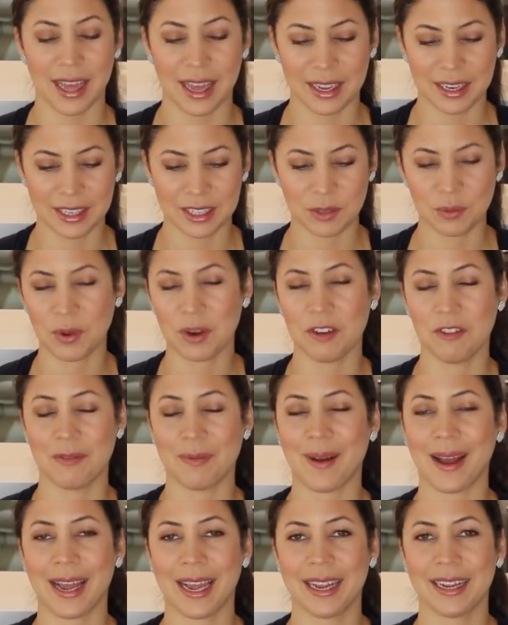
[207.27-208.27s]
That is one
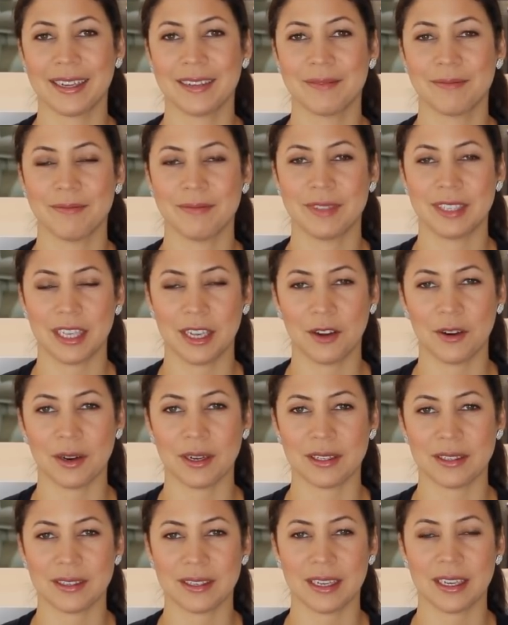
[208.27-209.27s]
of my
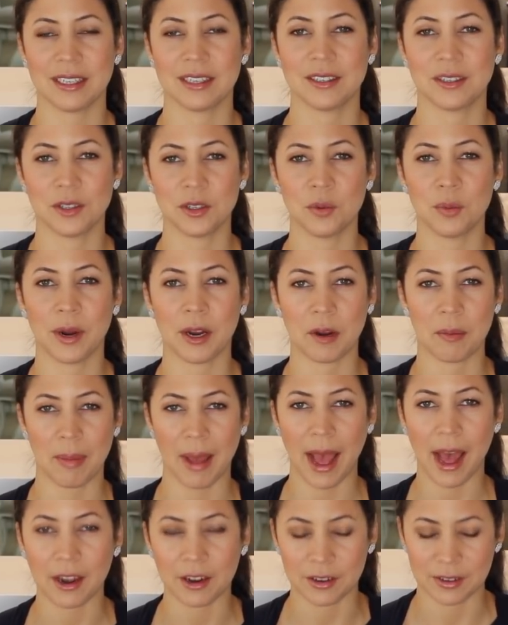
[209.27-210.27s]
secrets, is to wear a
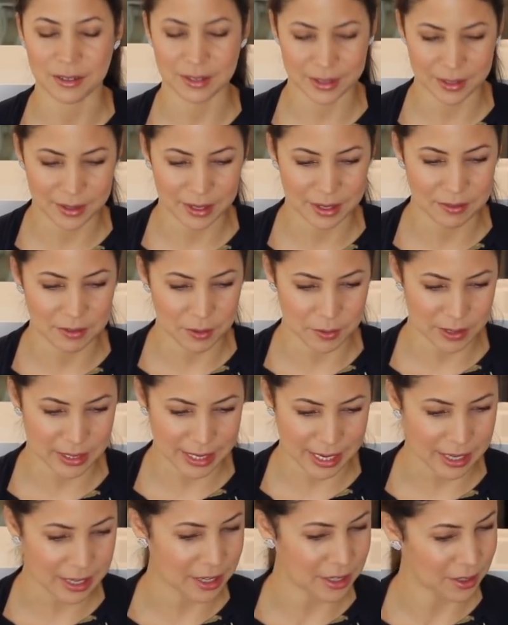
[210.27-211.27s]
pattern so that if you
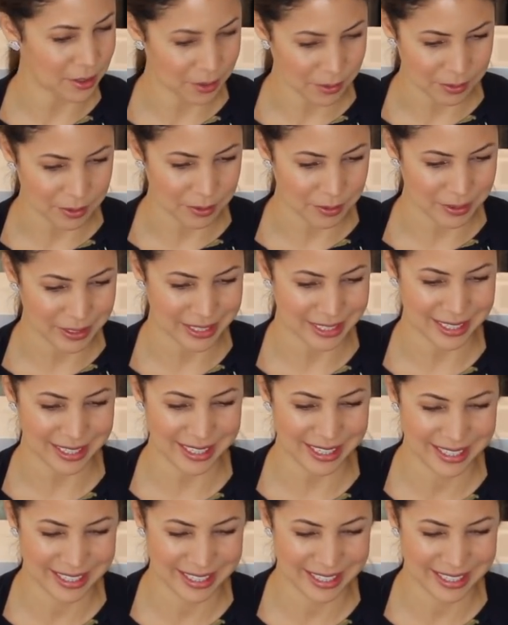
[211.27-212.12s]
stain it, you don't notice it.